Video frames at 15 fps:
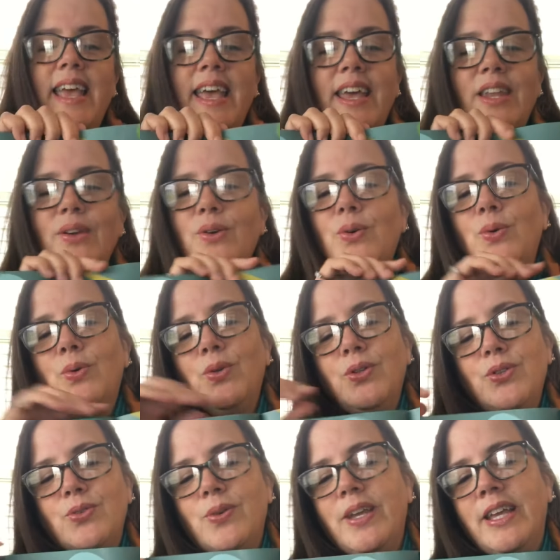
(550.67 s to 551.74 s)
and a cool
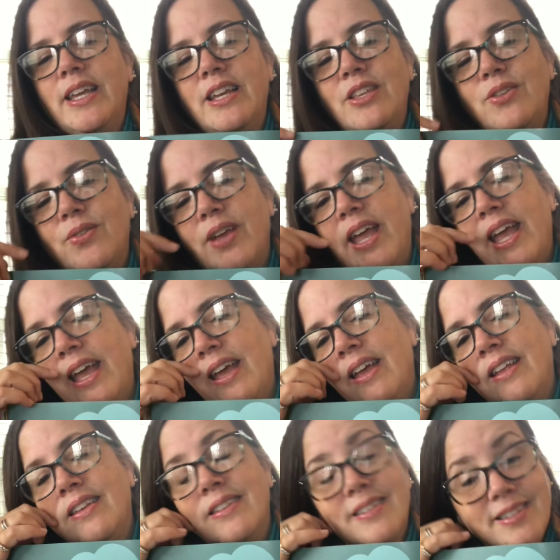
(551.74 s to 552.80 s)
drink in your
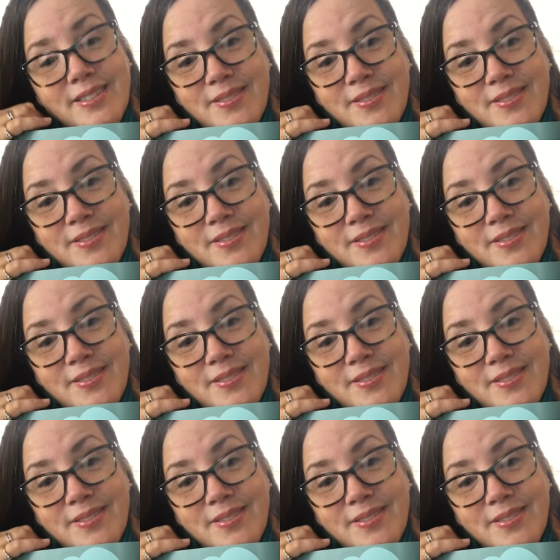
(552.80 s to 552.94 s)
hand.